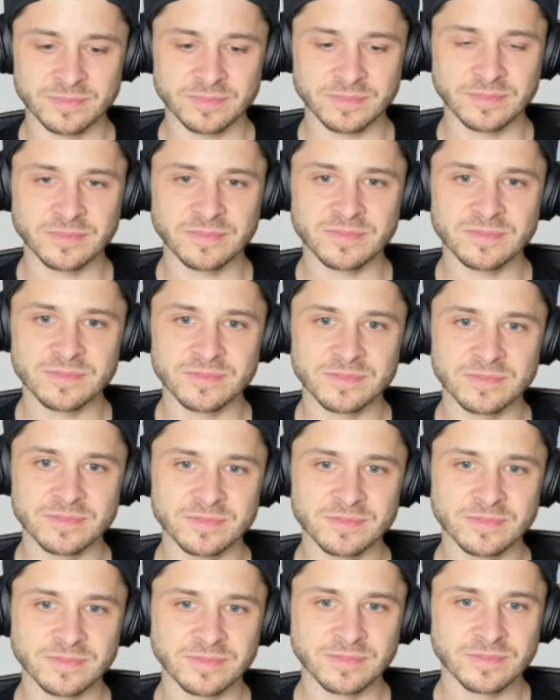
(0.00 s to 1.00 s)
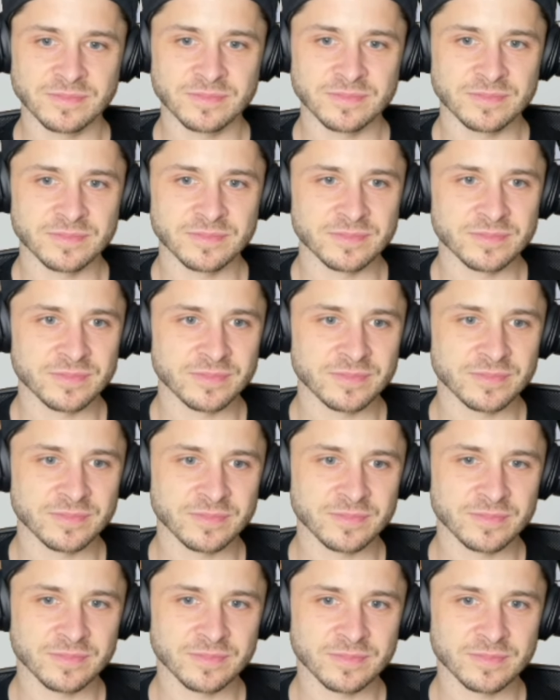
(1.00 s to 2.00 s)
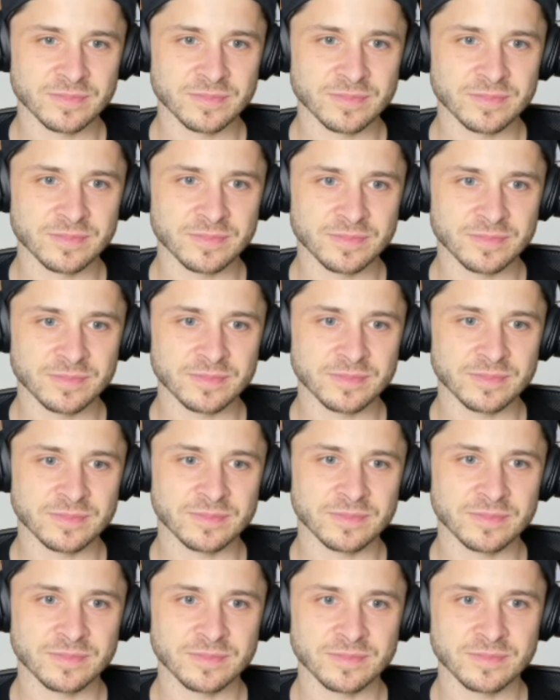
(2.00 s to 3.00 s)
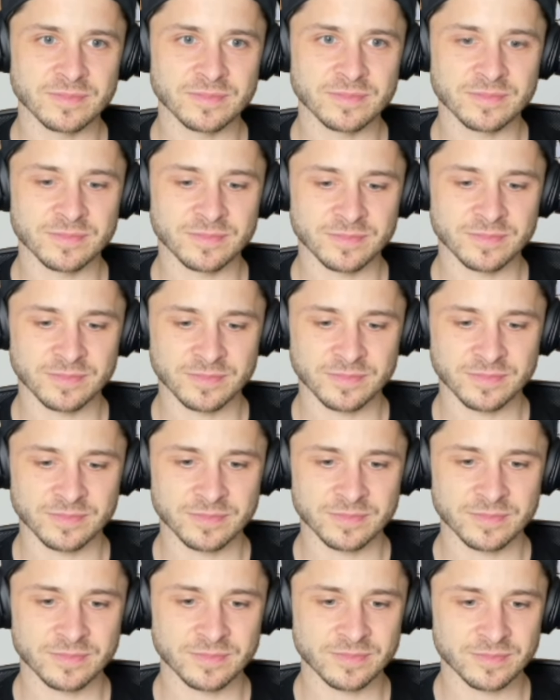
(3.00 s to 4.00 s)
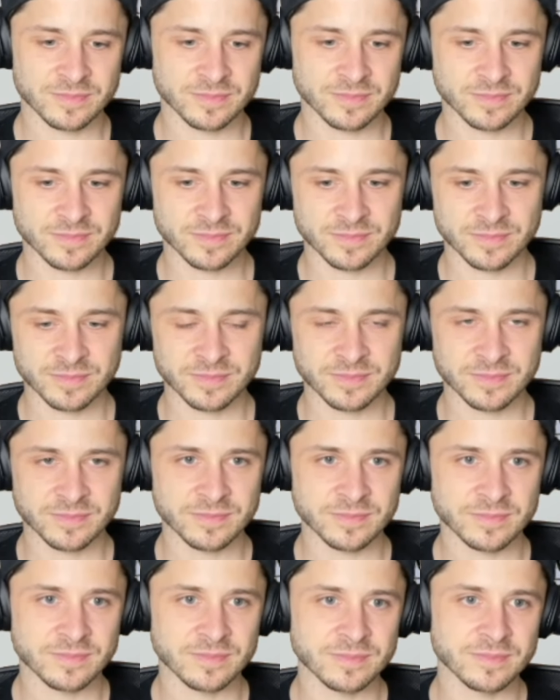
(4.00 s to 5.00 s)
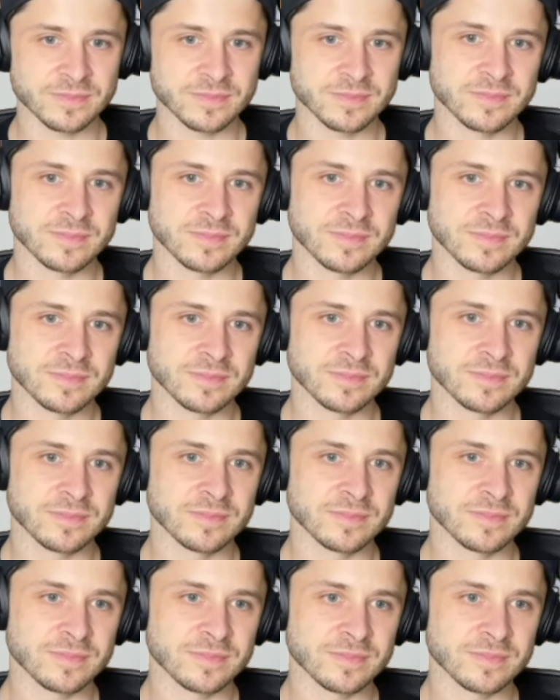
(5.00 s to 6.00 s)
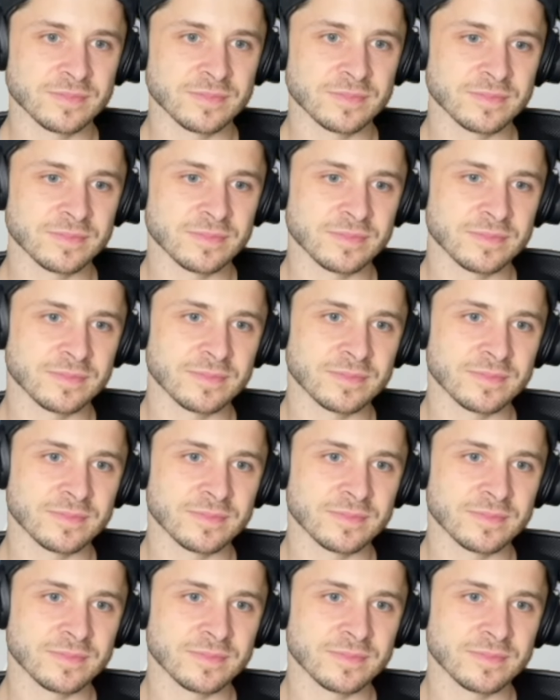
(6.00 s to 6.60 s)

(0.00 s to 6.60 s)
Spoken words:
This person isn't speaking.